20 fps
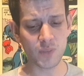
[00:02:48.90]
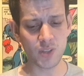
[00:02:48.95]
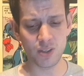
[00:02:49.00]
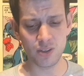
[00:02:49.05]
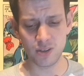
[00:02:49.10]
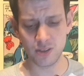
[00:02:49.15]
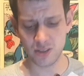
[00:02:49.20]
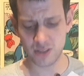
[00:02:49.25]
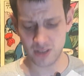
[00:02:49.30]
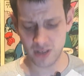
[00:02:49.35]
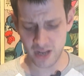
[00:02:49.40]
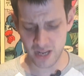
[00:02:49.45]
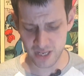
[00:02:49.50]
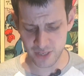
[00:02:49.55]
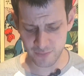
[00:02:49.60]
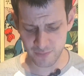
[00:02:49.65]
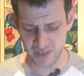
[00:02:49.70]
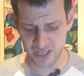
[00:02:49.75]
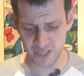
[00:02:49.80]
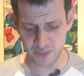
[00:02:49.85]
good
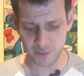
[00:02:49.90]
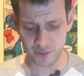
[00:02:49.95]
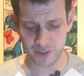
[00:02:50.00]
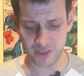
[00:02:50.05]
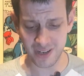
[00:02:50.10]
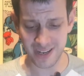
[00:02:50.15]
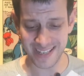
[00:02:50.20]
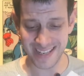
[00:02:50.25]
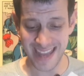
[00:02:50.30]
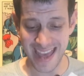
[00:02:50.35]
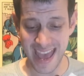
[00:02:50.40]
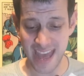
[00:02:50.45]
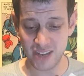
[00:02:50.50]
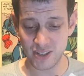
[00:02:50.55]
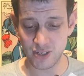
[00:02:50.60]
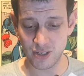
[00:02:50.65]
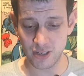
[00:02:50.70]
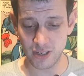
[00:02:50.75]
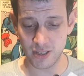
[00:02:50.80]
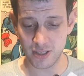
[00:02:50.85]
size, reasonable size,
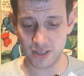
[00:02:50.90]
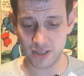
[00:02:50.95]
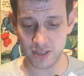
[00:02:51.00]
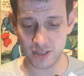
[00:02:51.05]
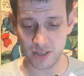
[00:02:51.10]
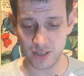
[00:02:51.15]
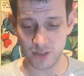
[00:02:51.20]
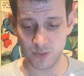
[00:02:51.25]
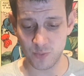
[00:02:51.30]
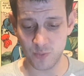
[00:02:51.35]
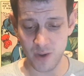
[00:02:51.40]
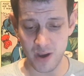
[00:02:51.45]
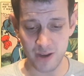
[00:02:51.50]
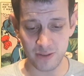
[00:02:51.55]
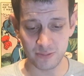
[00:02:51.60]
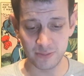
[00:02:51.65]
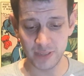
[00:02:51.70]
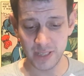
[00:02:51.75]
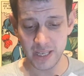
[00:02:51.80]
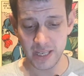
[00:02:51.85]
edgeless as
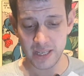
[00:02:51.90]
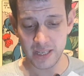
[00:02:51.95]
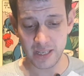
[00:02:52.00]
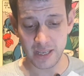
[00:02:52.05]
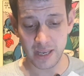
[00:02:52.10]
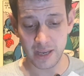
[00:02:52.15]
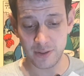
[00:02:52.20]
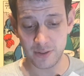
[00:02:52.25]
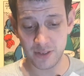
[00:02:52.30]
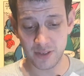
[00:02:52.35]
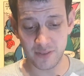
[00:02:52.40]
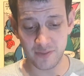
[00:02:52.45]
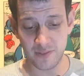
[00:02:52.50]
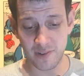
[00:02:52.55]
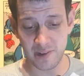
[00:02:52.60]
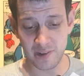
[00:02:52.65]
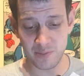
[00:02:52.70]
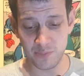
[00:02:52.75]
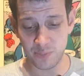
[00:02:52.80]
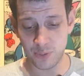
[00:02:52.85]
well, which is
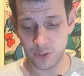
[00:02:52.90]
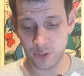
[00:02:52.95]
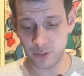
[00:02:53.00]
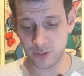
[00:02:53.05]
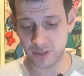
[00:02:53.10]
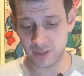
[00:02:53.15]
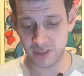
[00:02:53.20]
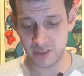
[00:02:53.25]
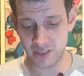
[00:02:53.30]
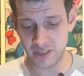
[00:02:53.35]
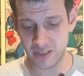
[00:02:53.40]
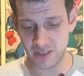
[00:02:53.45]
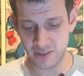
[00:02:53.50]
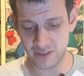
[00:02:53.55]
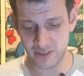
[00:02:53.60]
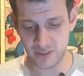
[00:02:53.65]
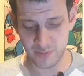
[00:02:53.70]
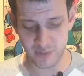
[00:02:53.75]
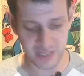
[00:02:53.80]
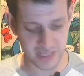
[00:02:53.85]
very important.
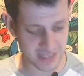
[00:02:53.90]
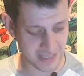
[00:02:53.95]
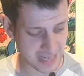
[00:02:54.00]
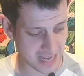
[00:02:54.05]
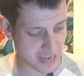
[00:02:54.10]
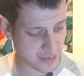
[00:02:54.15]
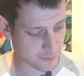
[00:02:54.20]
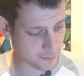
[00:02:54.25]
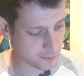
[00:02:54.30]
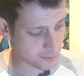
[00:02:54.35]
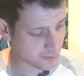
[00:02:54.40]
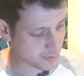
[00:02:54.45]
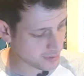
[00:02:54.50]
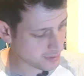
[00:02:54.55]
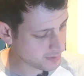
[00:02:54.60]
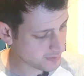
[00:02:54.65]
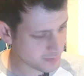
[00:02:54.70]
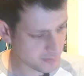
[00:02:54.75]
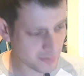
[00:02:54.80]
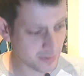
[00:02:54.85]
Some of these towels,
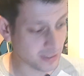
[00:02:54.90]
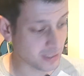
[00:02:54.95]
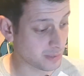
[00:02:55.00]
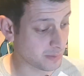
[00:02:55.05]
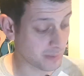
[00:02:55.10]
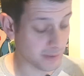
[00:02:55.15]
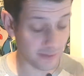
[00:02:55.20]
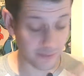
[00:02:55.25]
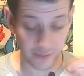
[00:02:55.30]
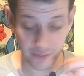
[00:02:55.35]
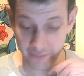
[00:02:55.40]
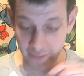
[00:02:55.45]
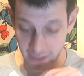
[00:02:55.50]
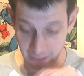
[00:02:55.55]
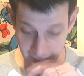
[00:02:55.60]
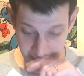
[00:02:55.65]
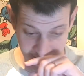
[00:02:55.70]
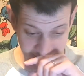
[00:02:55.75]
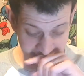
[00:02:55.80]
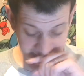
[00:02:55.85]
a little bit of fluff
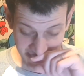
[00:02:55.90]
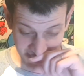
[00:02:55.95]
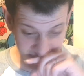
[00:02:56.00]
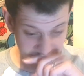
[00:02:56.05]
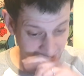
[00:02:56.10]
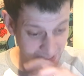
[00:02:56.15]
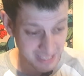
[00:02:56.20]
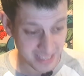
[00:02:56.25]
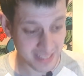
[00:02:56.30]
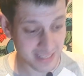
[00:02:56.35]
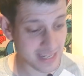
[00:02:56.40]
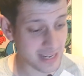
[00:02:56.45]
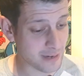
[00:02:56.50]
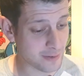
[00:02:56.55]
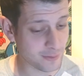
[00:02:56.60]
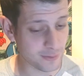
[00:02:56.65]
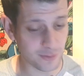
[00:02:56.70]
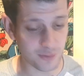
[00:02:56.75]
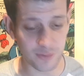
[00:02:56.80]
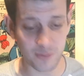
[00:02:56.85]
there. Some of these
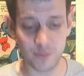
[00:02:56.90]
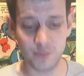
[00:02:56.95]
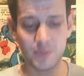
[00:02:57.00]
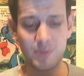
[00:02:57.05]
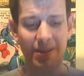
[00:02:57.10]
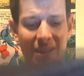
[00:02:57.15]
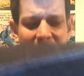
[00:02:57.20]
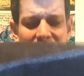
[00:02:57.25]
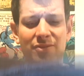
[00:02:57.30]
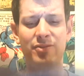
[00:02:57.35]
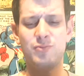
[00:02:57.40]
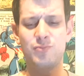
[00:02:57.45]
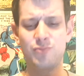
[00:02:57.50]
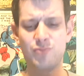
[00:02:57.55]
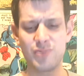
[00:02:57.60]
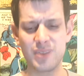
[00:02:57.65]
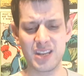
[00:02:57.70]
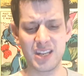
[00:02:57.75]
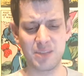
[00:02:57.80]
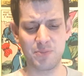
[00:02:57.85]
towels have a
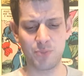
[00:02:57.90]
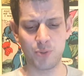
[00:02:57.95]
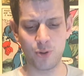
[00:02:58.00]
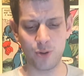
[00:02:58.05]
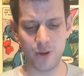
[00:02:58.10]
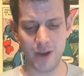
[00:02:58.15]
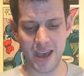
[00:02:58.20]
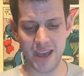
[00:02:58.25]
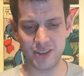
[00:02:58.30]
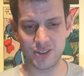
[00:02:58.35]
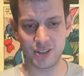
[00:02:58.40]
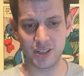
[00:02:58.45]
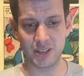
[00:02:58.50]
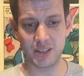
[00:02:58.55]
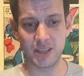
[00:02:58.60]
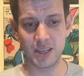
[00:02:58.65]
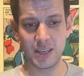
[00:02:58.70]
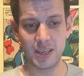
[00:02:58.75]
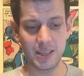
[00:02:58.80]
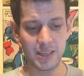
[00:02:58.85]
really poor edging,
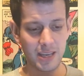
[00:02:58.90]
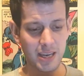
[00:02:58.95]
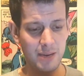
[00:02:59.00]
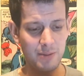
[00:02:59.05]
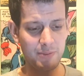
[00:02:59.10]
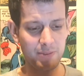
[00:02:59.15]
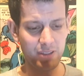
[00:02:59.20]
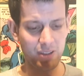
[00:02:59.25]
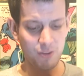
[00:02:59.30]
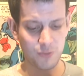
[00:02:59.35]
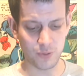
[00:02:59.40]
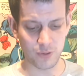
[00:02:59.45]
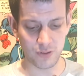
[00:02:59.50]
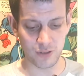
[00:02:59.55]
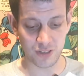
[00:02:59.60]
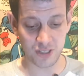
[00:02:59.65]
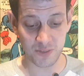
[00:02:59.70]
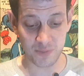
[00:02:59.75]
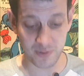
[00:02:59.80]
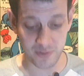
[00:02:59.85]
but this one
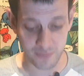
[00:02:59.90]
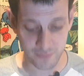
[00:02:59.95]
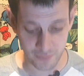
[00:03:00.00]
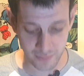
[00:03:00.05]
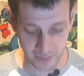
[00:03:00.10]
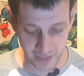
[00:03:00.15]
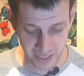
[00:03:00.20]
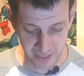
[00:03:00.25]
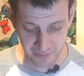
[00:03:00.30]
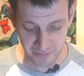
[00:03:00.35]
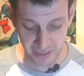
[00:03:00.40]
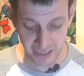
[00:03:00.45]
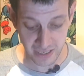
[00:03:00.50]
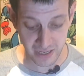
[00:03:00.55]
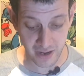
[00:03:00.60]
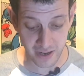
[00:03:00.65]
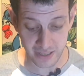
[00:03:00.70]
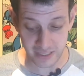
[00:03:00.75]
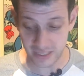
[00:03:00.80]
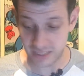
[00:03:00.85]
looks to be really, really
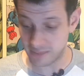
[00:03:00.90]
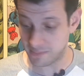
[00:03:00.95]
nicely